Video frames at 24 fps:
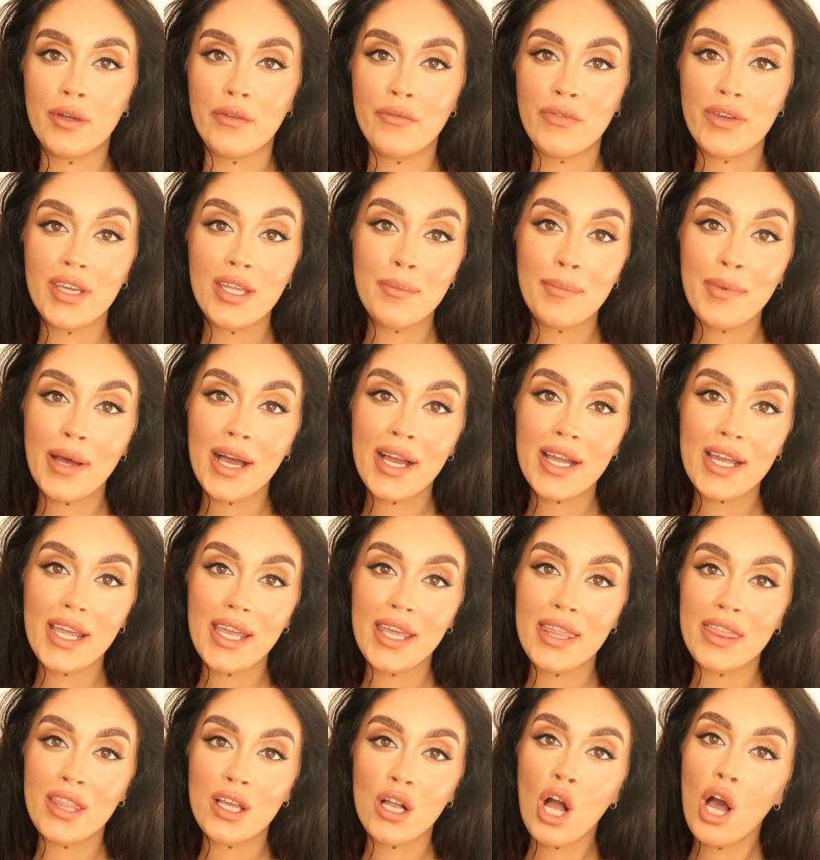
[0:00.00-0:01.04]
feedback
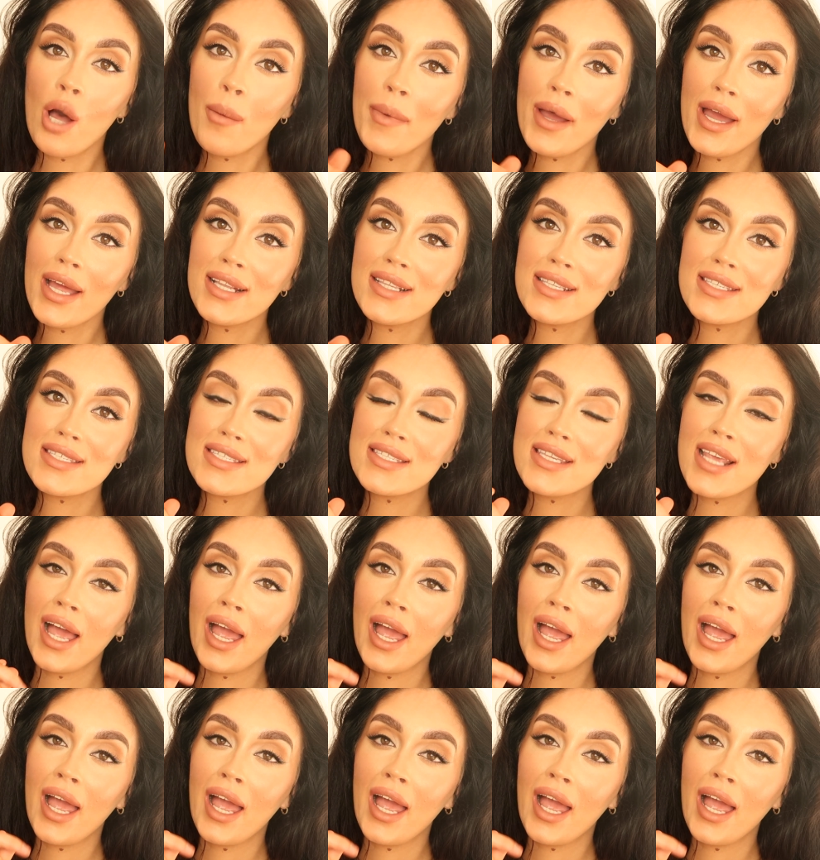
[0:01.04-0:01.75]
in the comments.